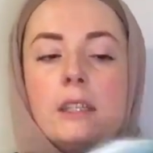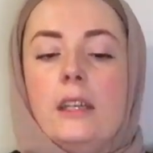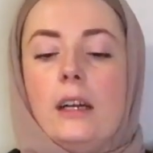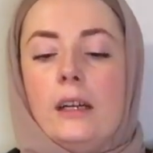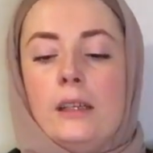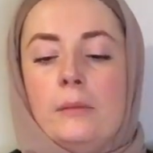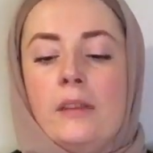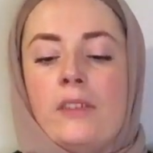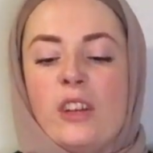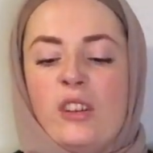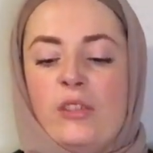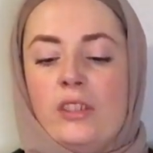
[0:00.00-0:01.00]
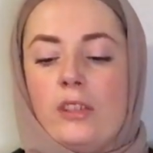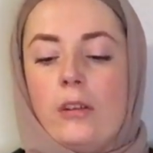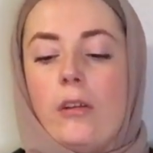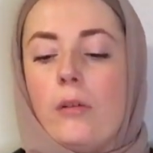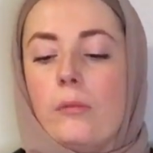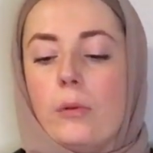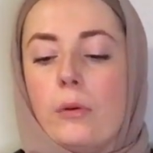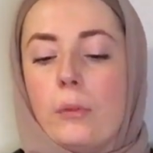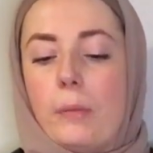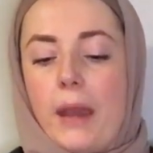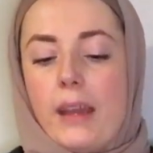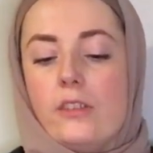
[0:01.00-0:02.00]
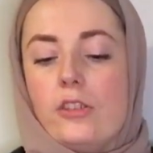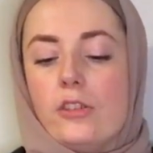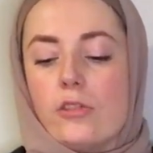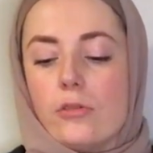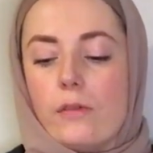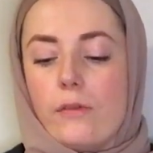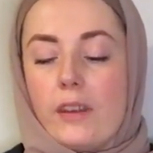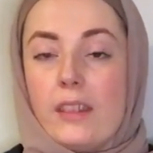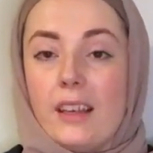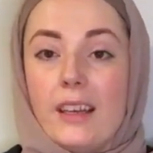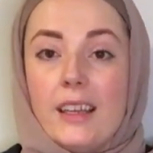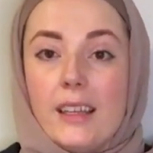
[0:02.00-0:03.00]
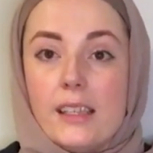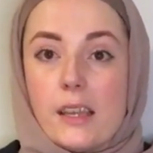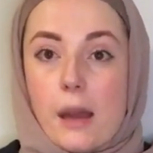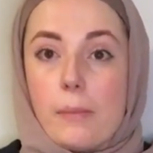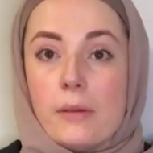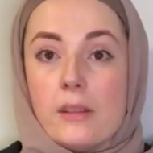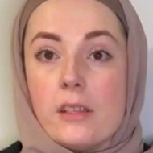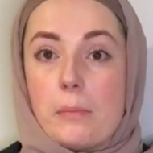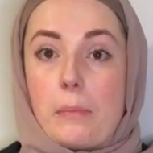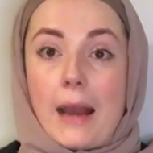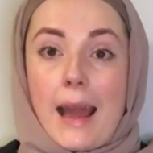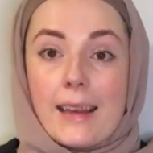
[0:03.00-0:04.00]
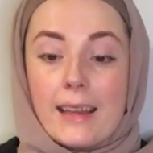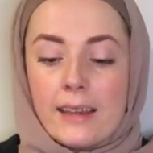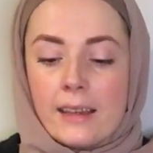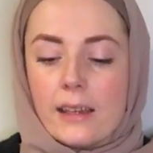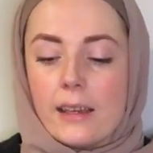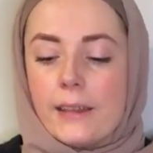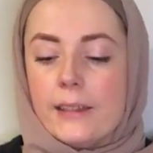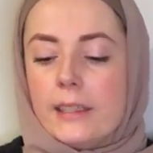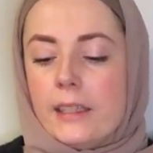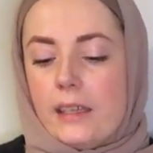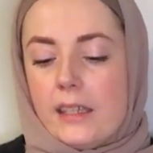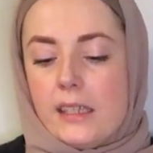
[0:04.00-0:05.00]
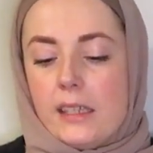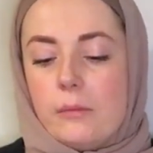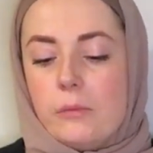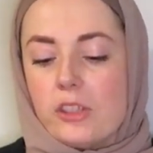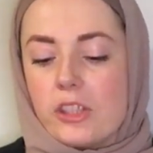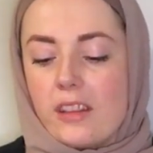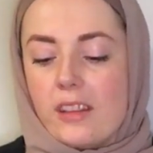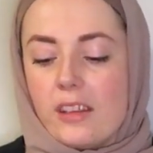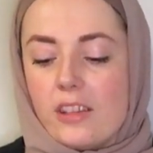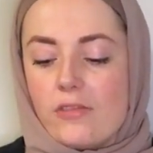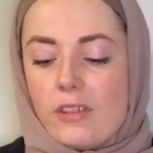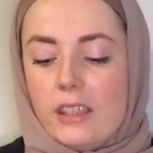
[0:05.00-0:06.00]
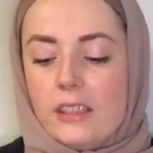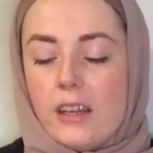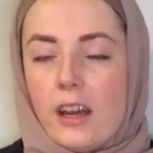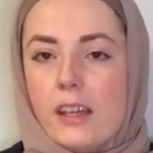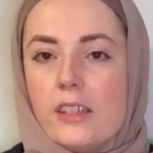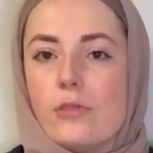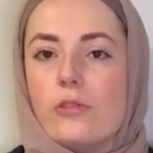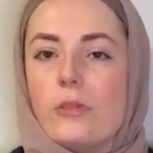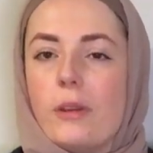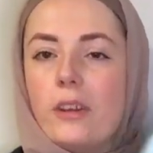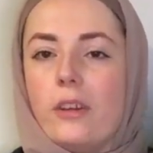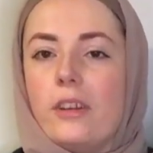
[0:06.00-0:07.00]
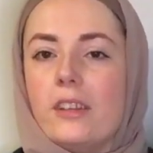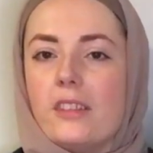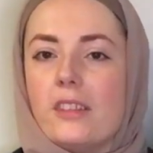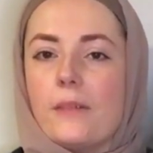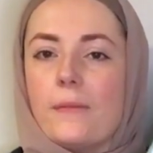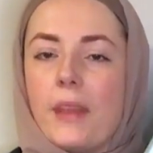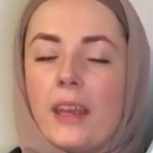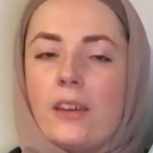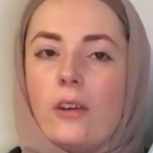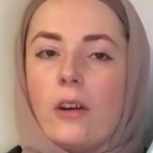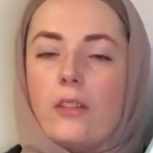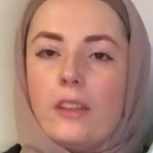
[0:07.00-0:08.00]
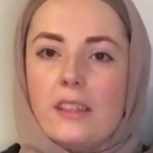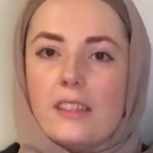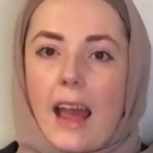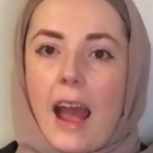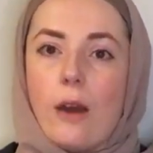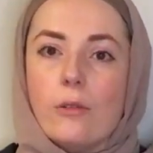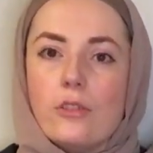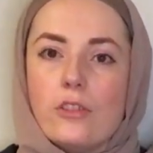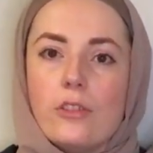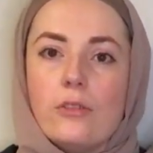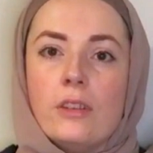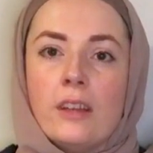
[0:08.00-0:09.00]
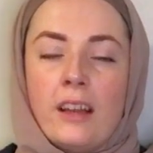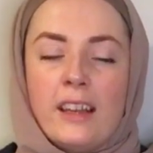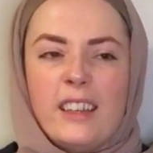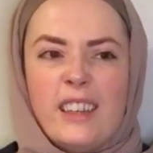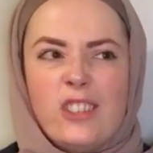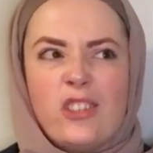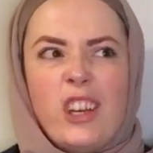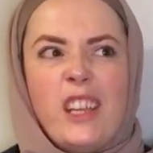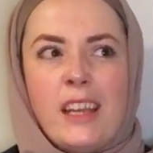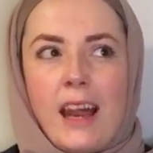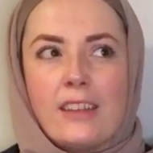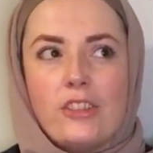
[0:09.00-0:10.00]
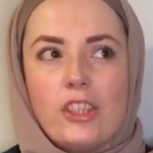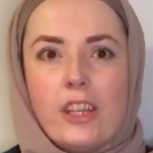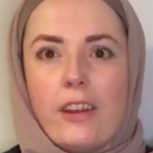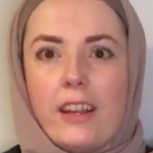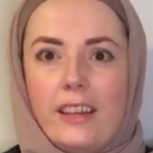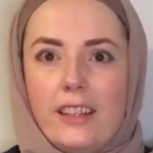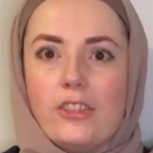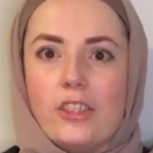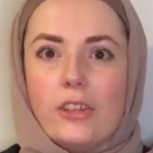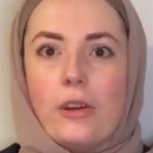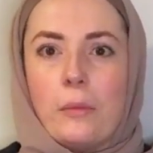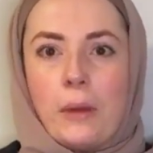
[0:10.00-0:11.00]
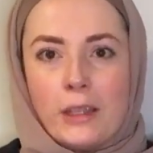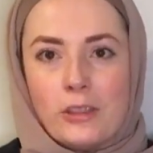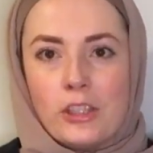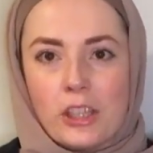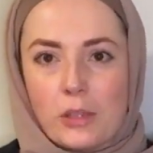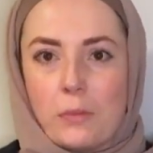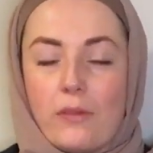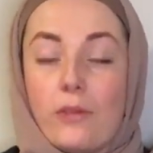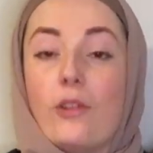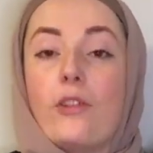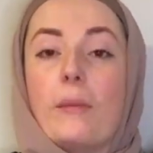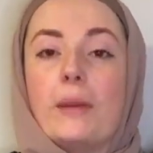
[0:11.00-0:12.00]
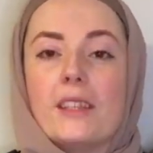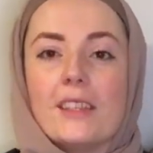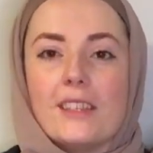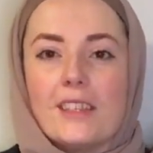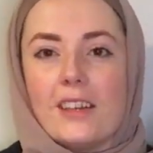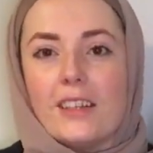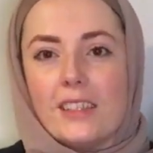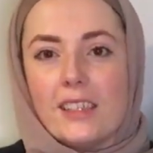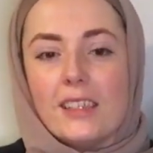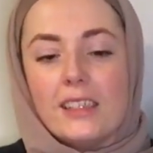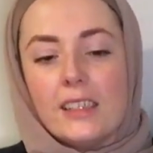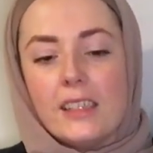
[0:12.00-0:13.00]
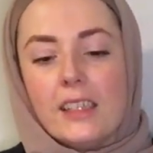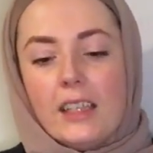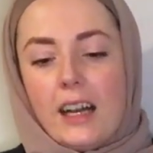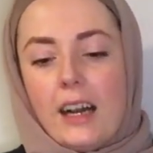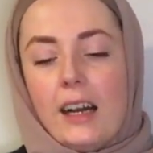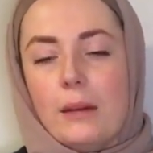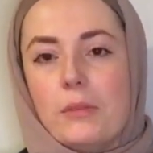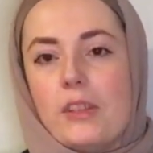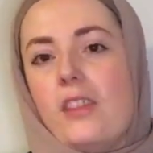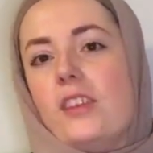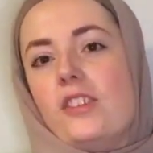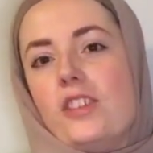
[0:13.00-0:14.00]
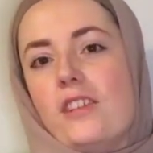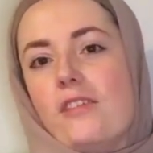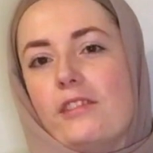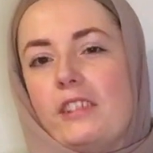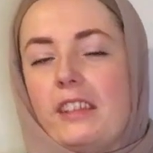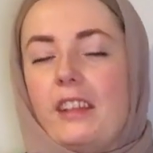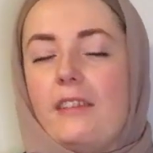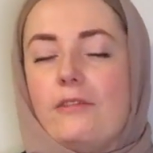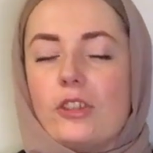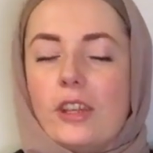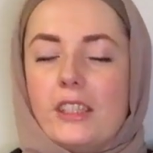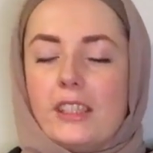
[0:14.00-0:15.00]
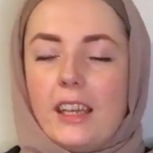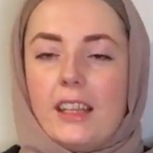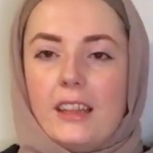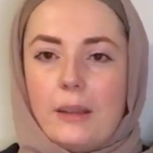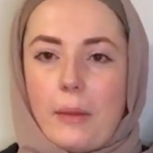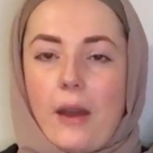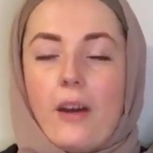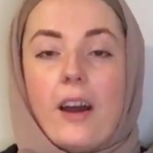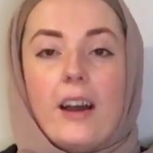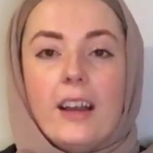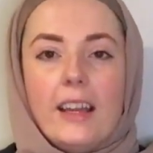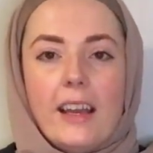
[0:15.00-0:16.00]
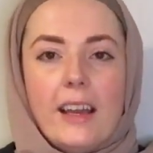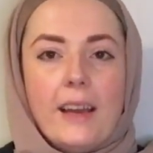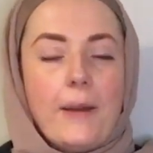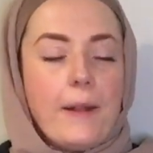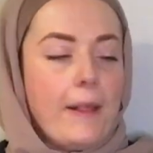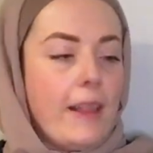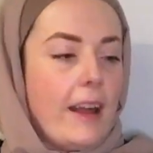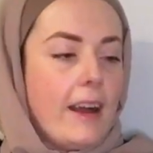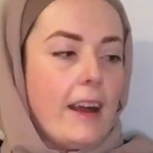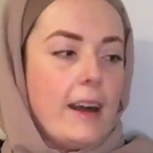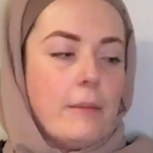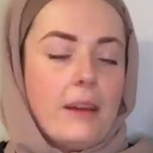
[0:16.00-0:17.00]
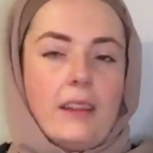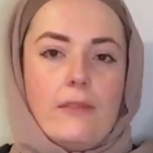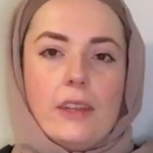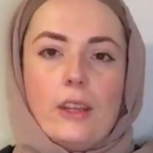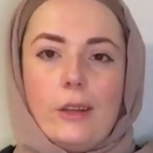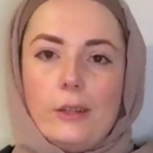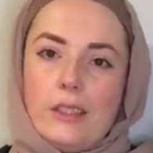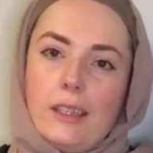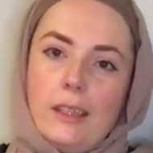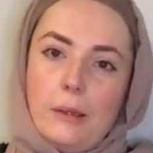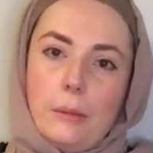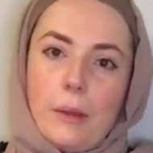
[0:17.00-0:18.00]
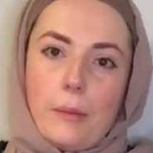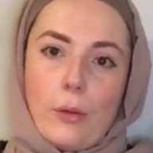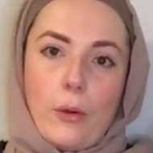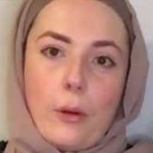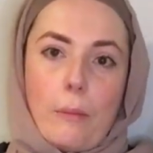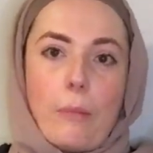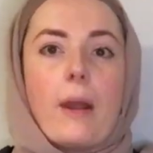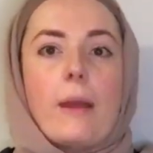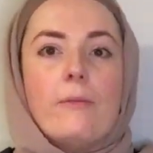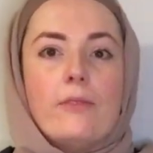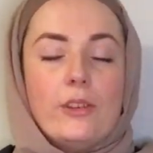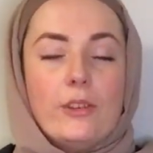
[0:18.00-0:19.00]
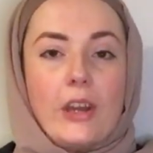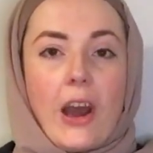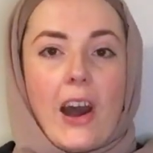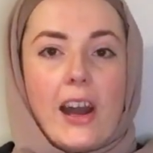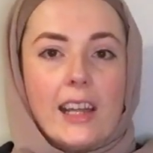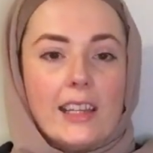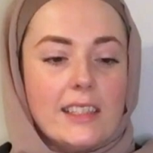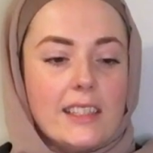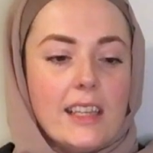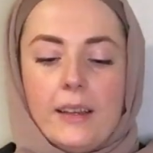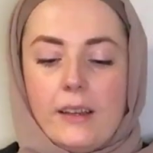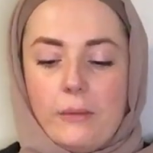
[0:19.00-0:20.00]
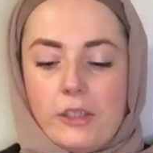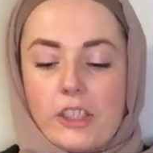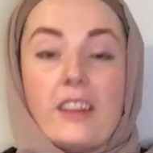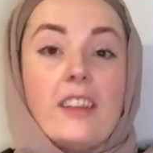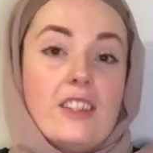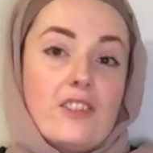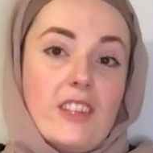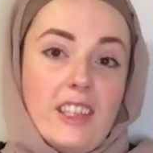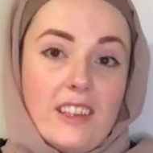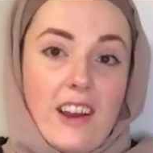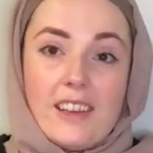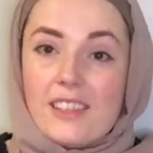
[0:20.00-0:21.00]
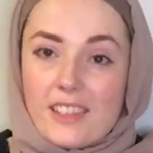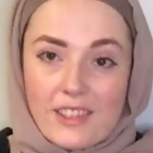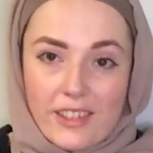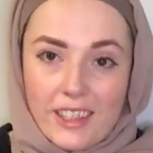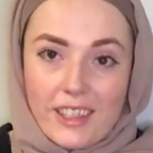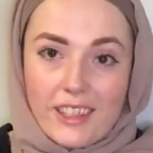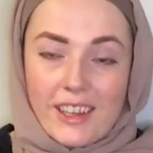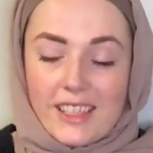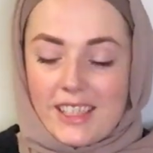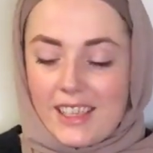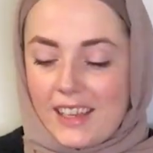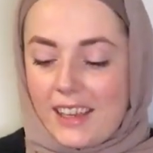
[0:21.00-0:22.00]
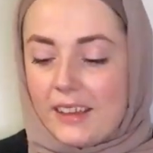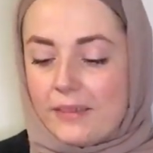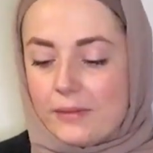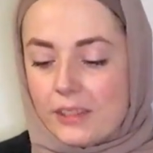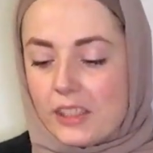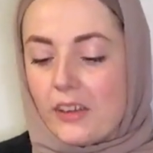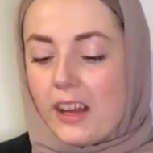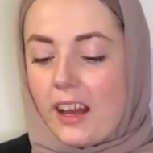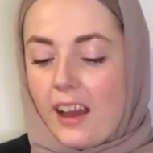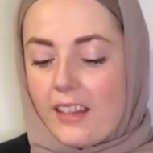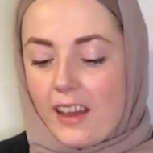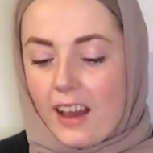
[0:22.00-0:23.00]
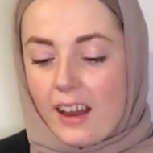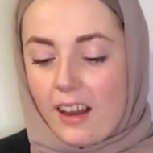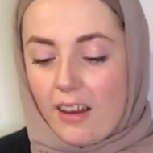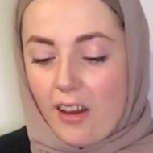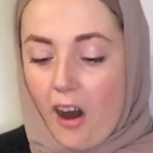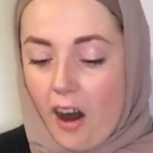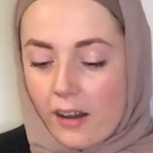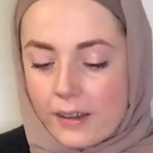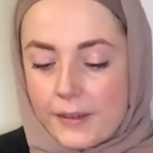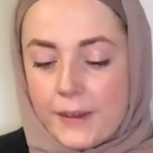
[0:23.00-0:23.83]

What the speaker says: They've included a lot more pages sort of in the lead up and to planning, which I think is really nice. Also, I noticed they got these out sooner, like literally last year I literally got mine just before Ramadan started. So this year obviously they've tried to get them out earlier, and they've included a little bit more prep for you guys, which I think is really nice. It's a really good idea, so I like that a lot.